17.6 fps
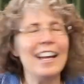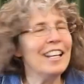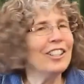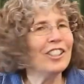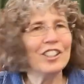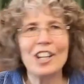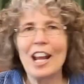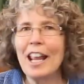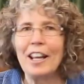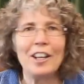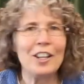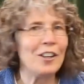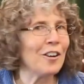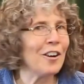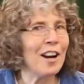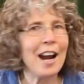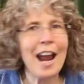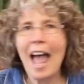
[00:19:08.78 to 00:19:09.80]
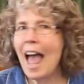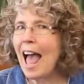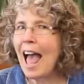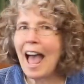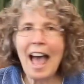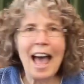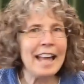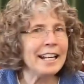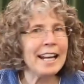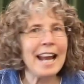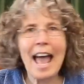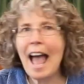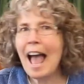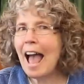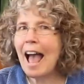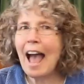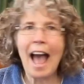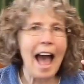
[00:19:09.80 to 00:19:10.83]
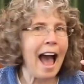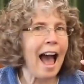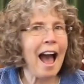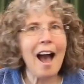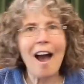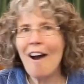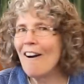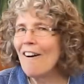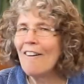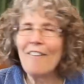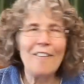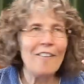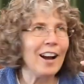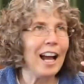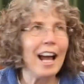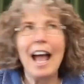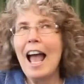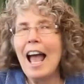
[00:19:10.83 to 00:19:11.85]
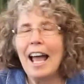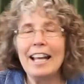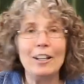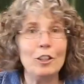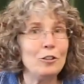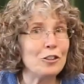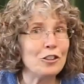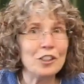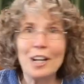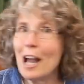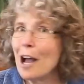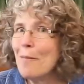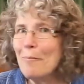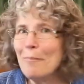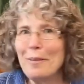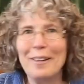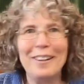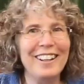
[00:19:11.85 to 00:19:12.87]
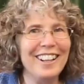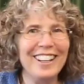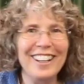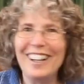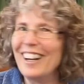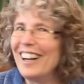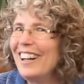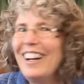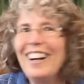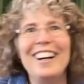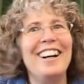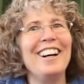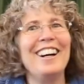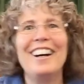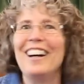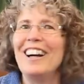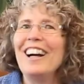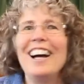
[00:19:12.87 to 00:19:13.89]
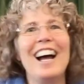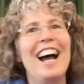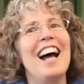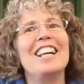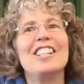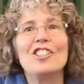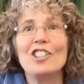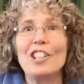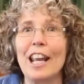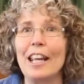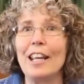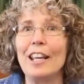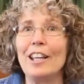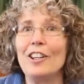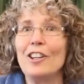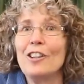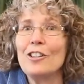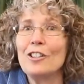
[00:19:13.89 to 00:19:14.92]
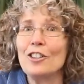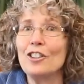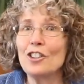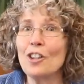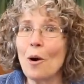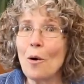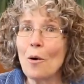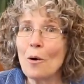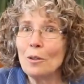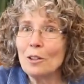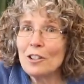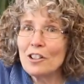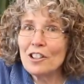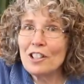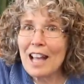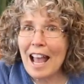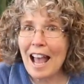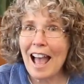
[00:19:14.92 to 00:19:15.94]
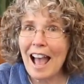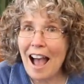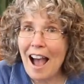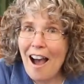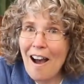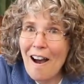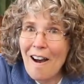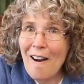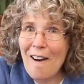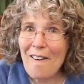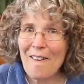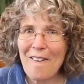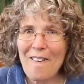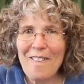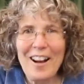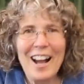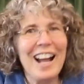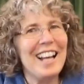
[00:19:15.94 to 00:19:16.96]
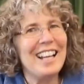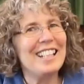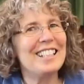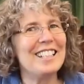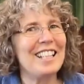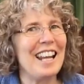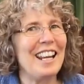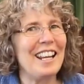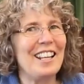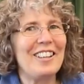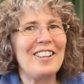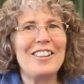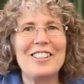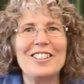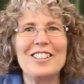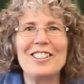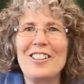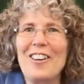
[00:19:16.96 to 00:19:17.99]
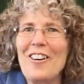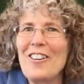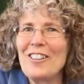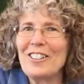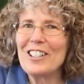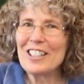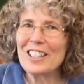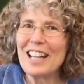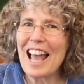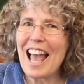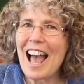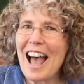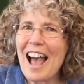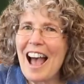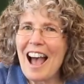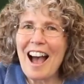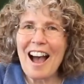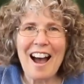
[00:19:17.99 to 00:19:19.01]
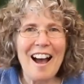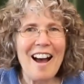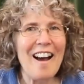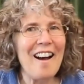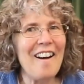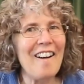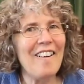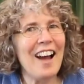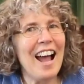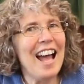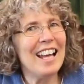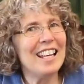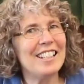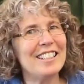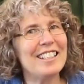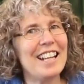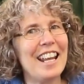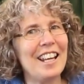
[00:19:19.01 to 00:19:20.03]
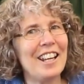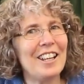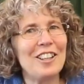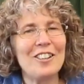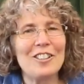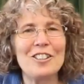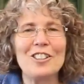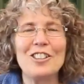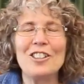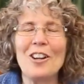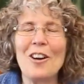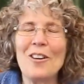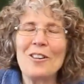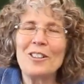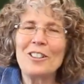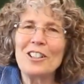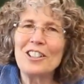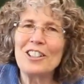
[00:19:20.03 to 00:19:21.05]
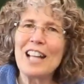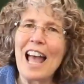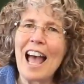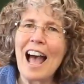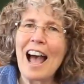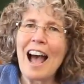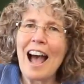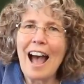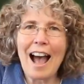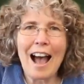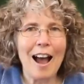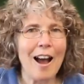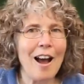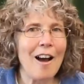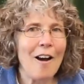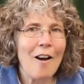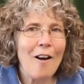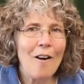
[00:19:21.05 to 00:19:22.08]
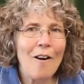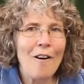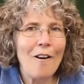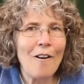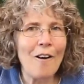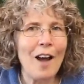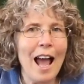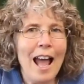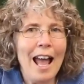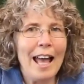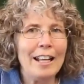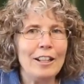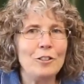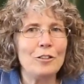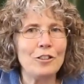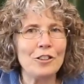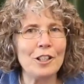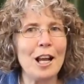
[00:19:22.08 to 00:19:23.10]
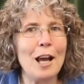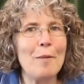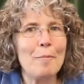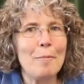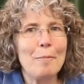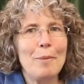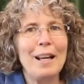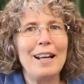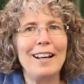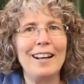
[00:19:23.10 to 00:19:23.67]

shake your head now, and loosen up. Shake your shoulders now, shake your shoulders now, shake your shoulders now, and loosen up.